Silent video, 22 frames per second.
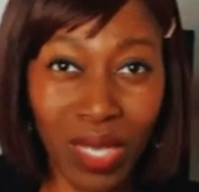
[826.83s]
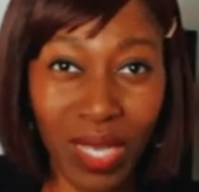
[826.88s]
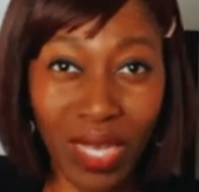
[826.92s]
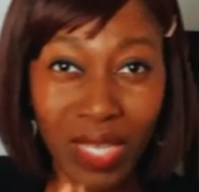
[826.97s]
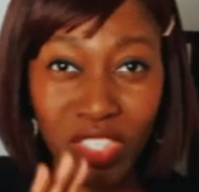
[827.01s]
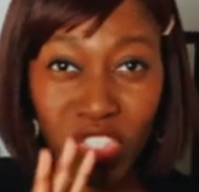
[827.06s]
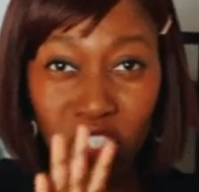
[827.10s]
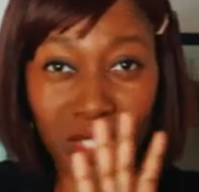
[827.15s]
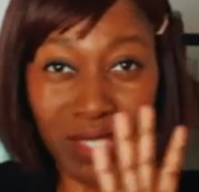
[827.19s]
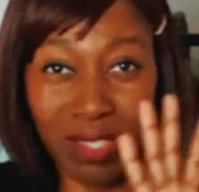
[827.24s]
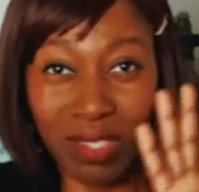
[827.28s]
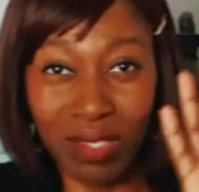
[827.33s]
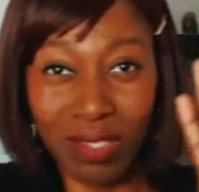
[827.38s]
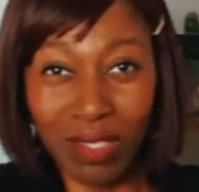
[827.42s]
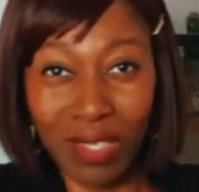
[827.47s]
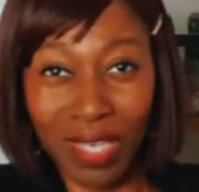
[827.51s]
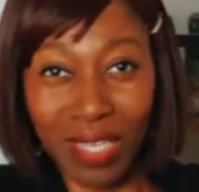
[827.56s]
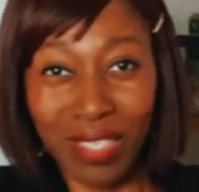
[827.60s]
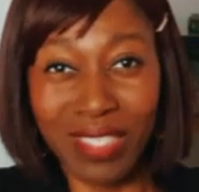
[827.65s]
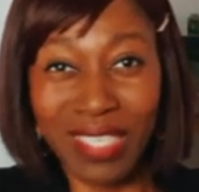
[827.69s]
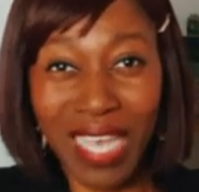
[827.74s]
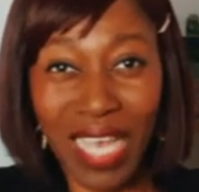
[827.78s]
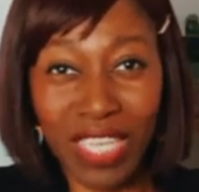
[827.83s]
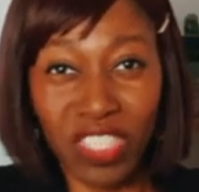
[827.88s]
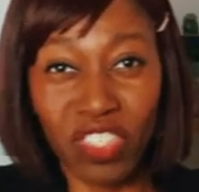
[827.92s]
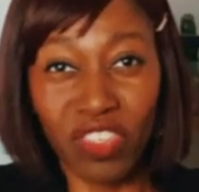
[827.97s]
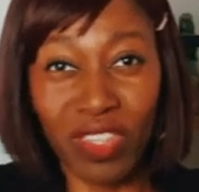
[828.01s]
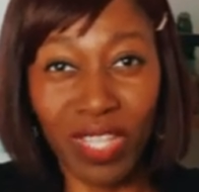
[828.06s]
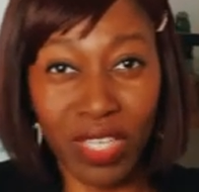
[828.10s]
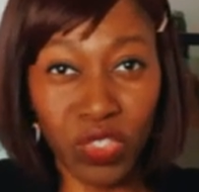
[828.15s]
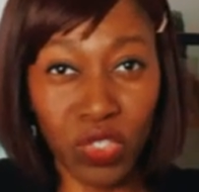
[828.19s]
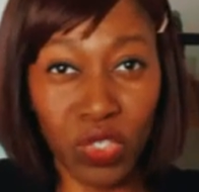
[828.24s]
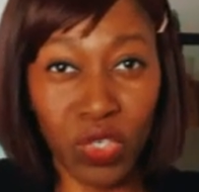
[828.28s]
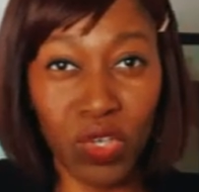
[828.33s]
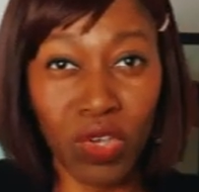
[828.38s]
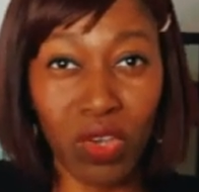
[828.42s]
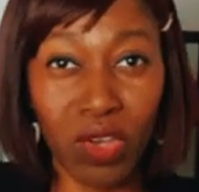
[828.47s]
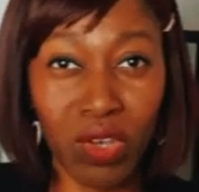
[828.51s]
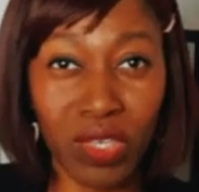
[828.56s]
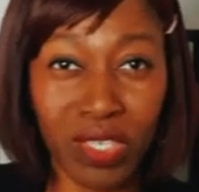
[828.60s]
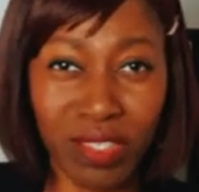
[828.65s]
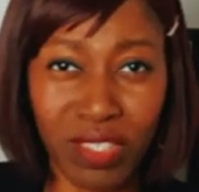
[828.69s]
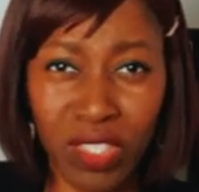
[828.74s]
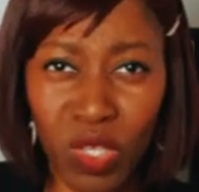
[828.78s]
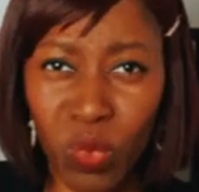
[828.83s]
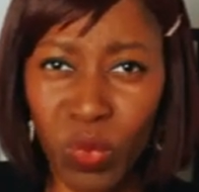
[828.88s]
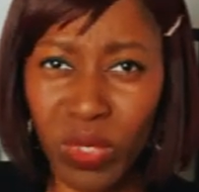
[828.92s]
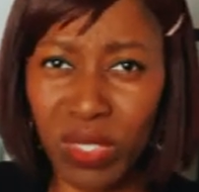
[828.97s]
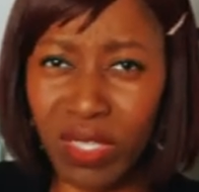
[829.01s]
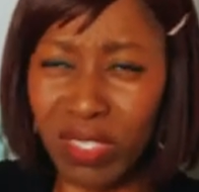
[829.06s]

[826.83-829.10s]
and just attach that to God and say, well,